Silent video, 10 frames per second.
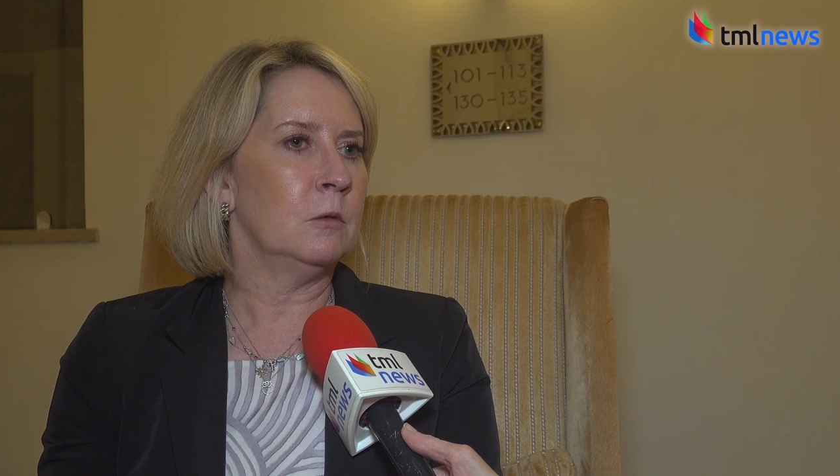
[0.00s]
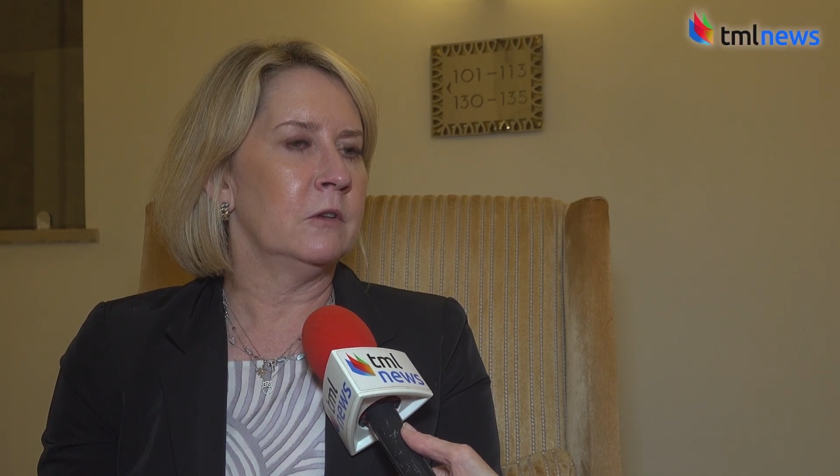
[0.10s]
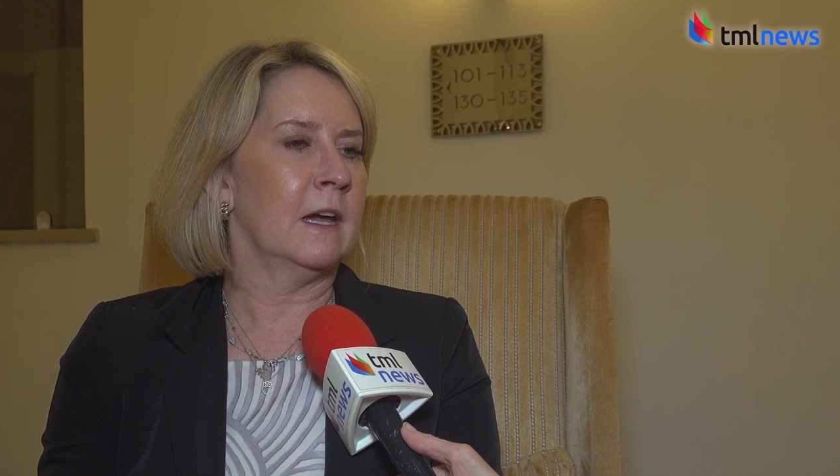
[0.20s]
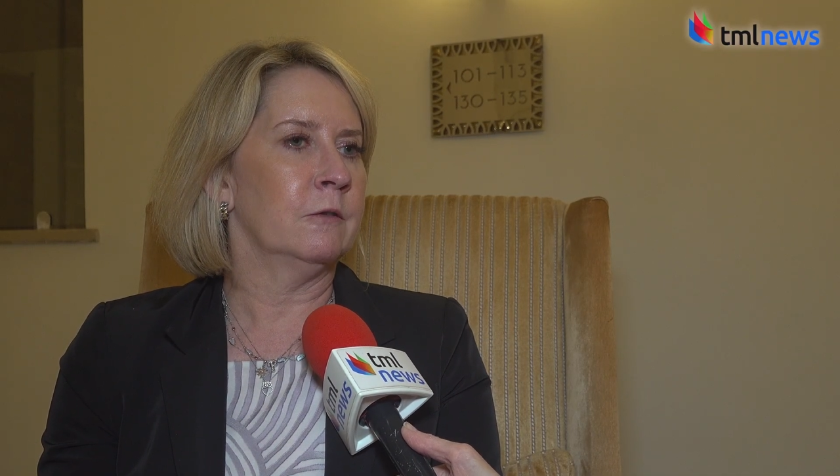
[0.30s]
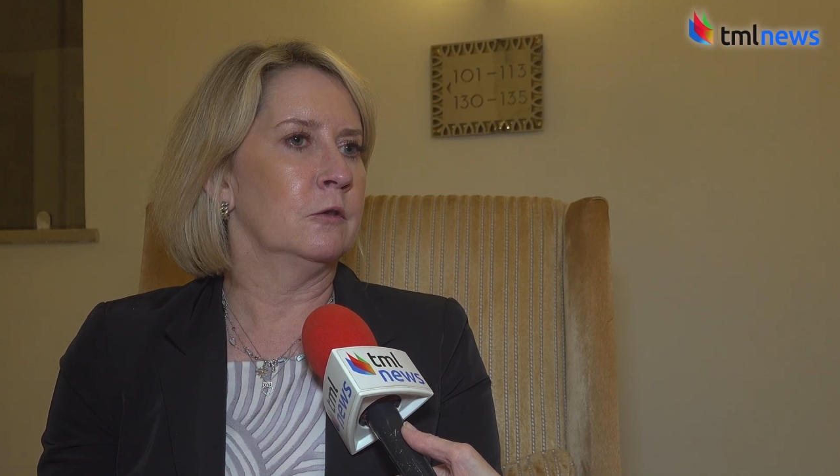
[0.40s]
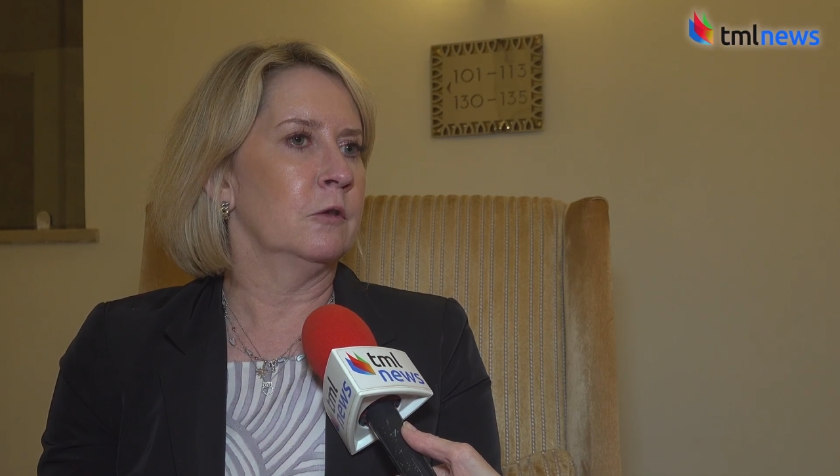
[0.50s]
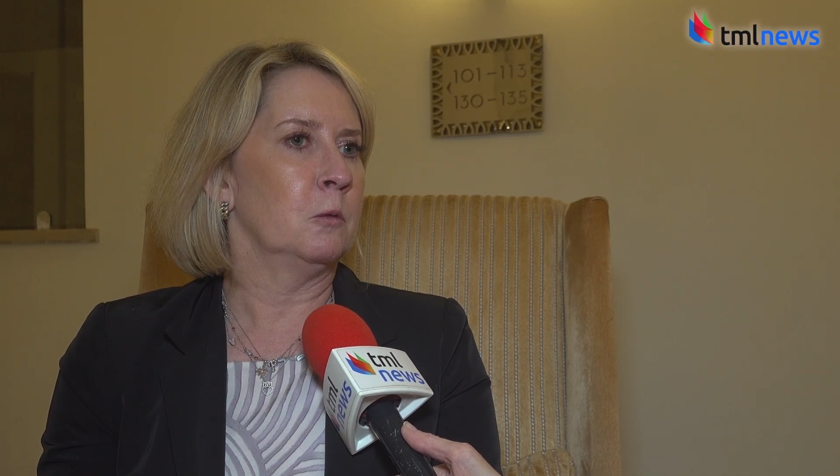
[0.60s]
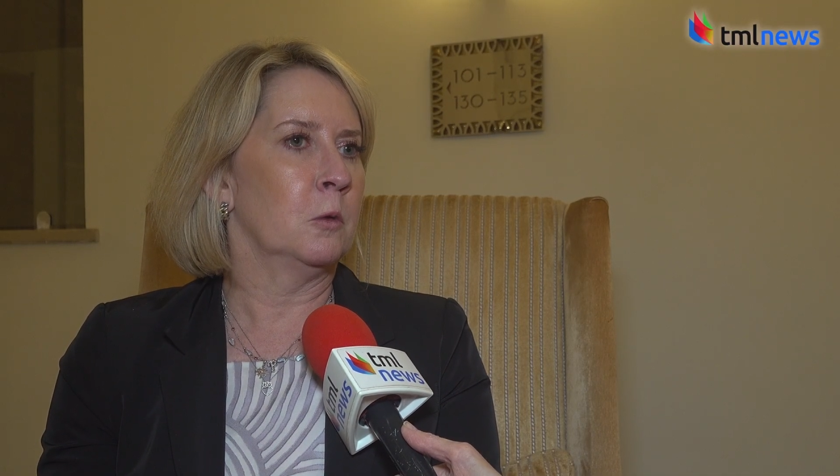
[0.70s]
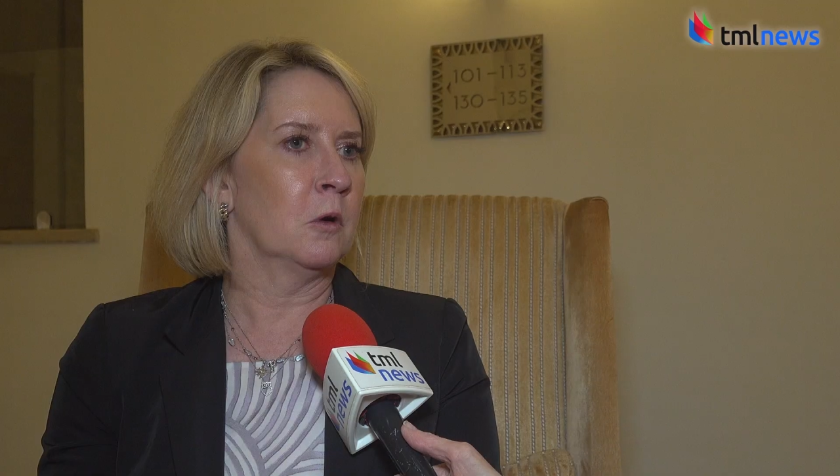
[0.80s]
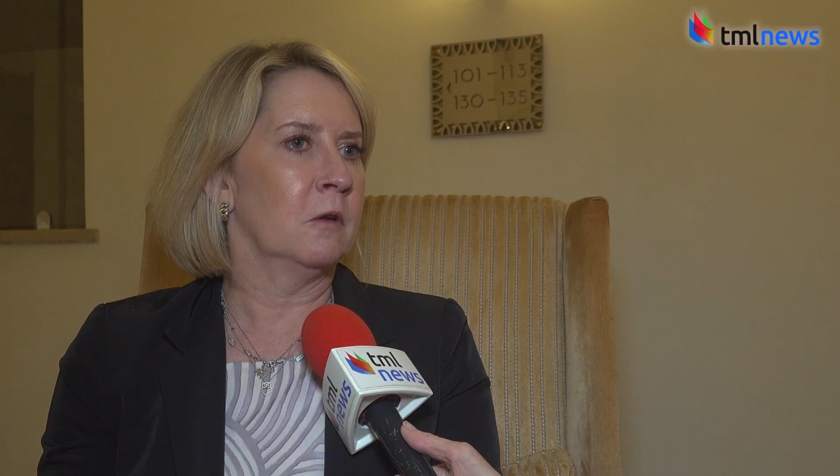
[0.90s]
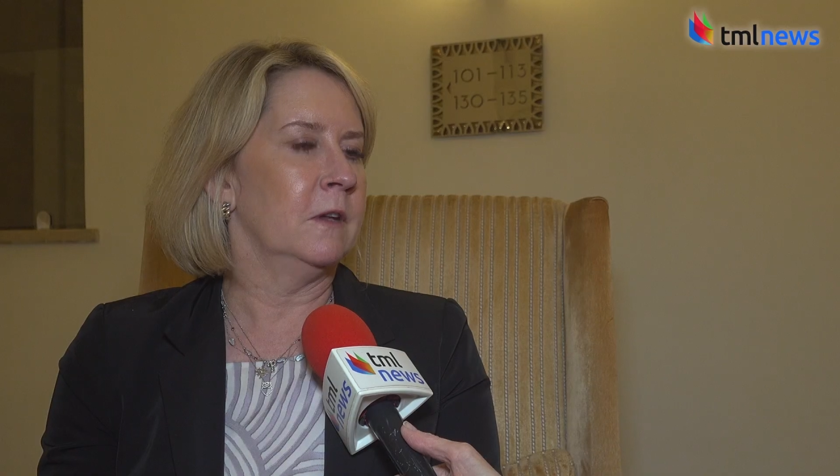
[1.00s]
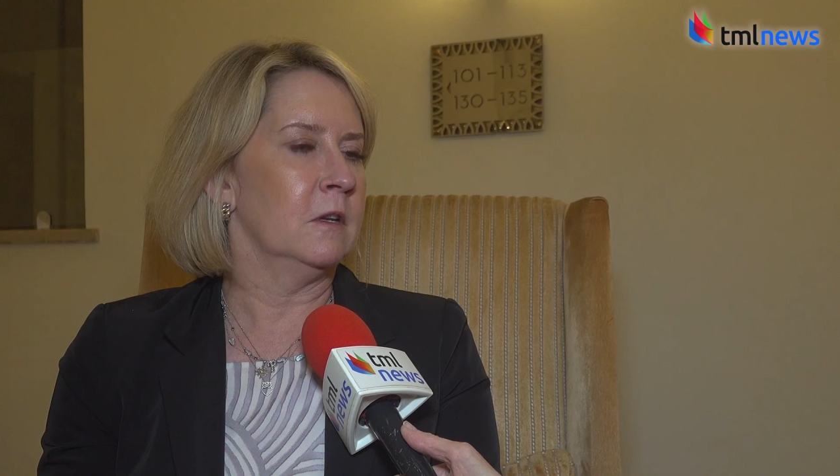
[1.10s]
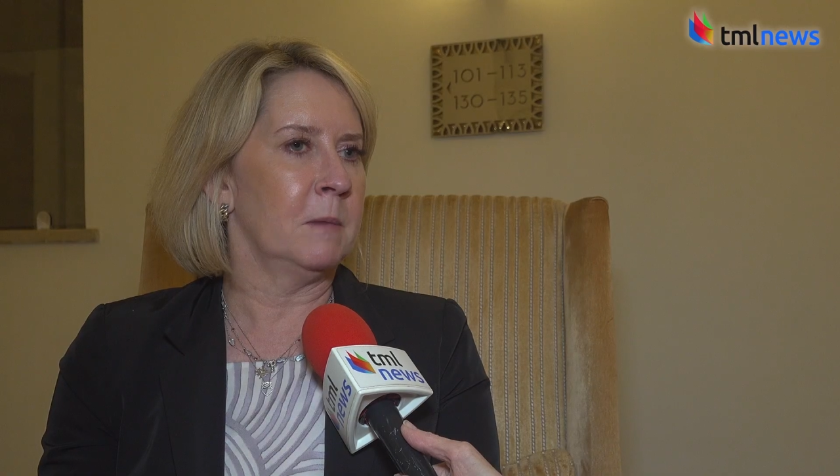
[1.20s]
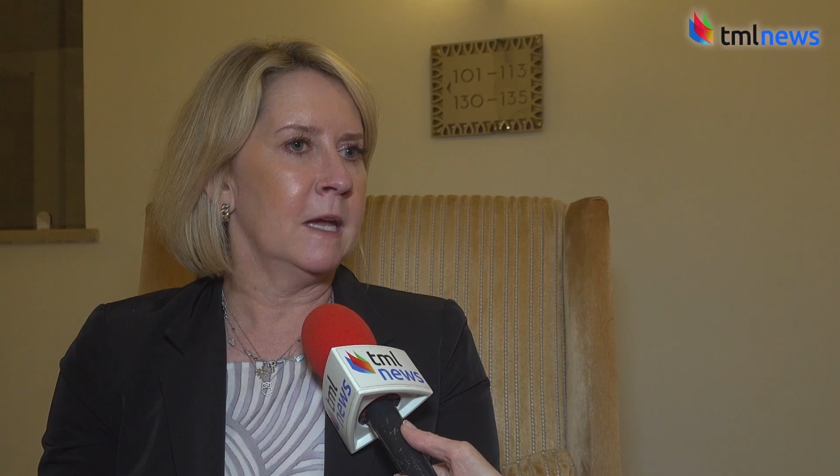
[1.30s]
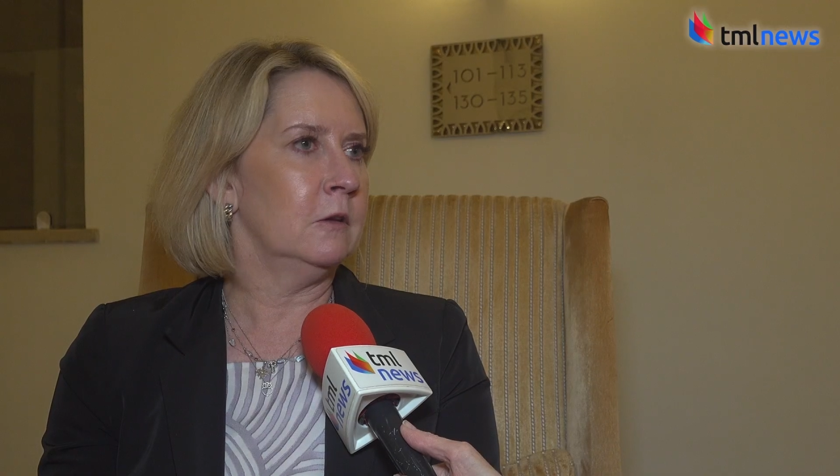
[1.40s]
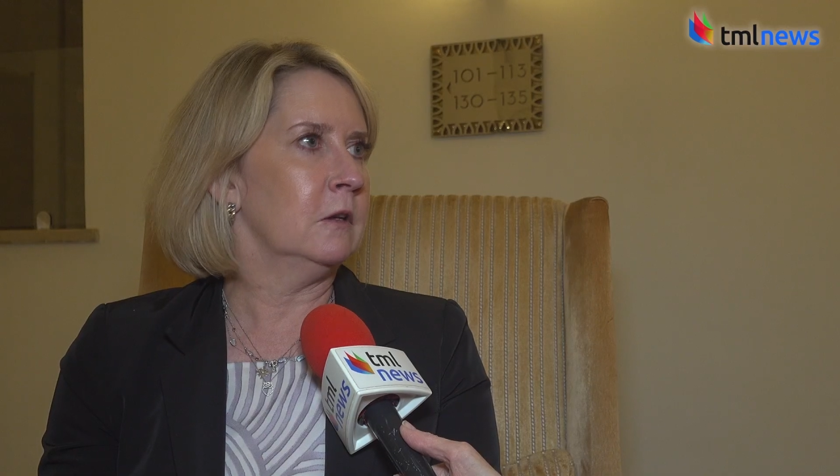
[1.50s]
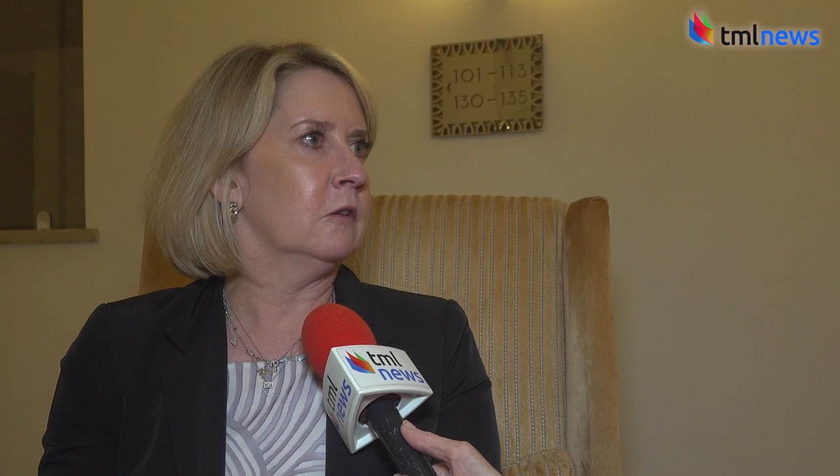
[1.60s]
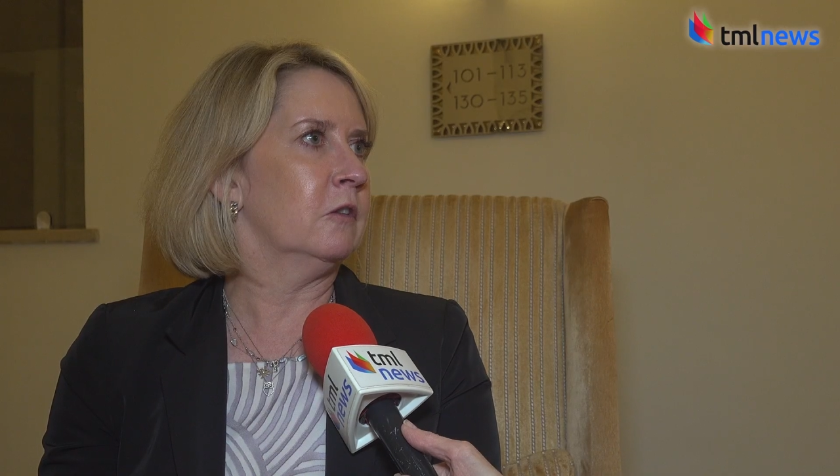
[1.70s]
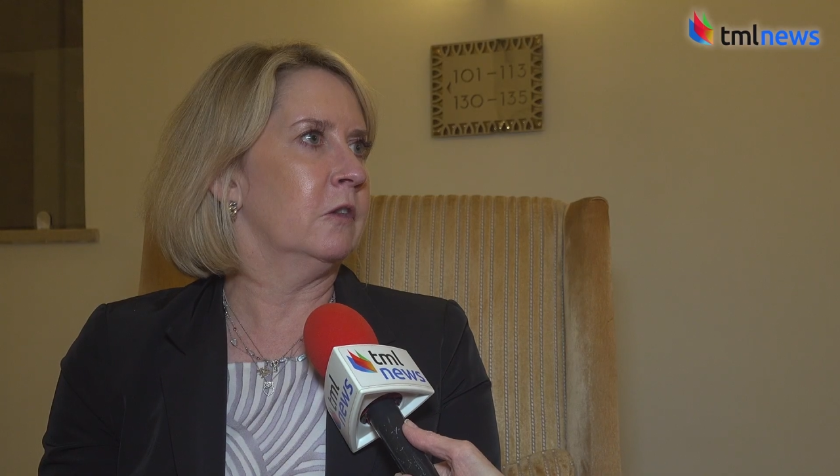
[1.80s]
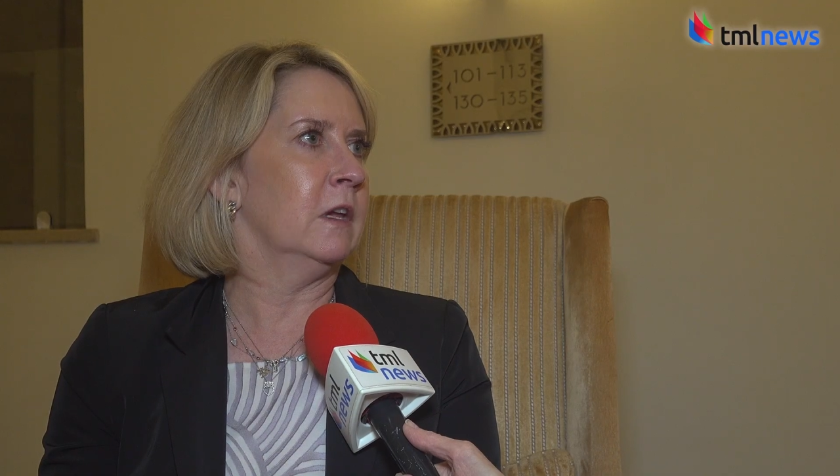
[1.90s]
was after the War of
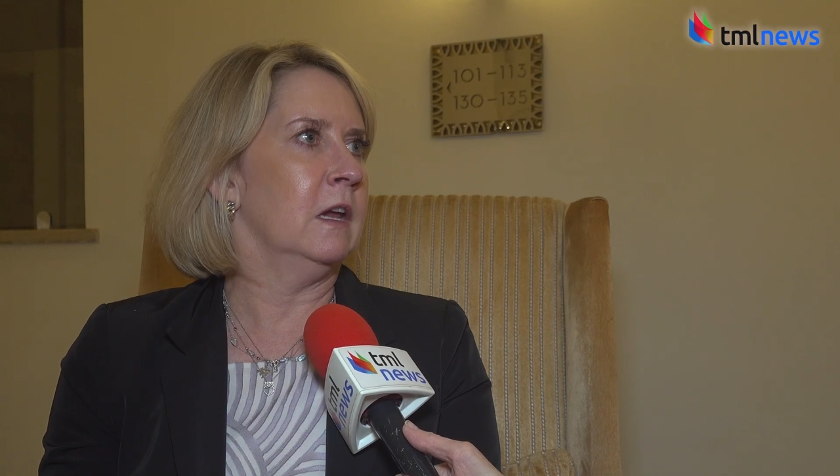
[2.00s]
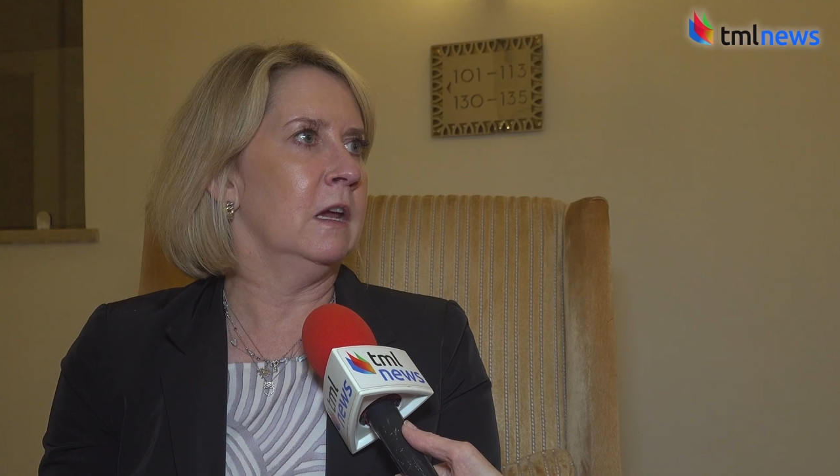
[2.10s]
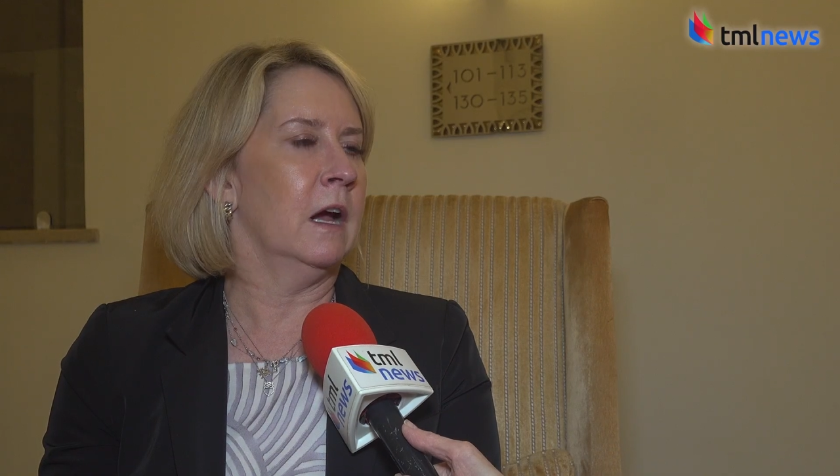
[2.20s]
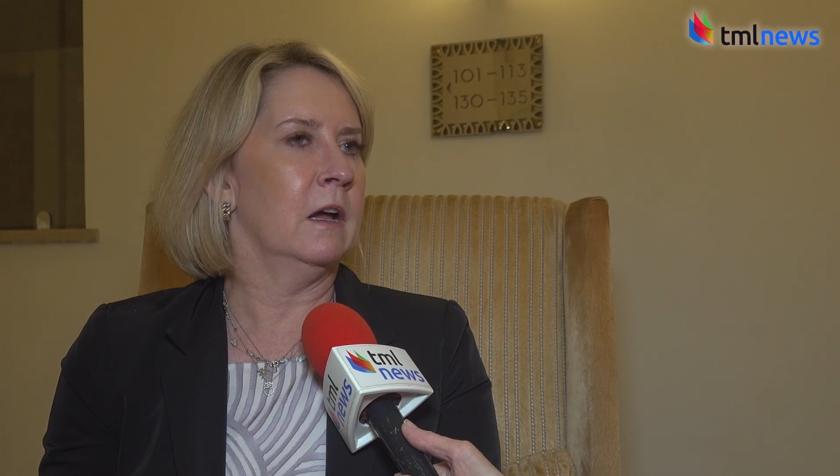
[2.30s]
Independence, the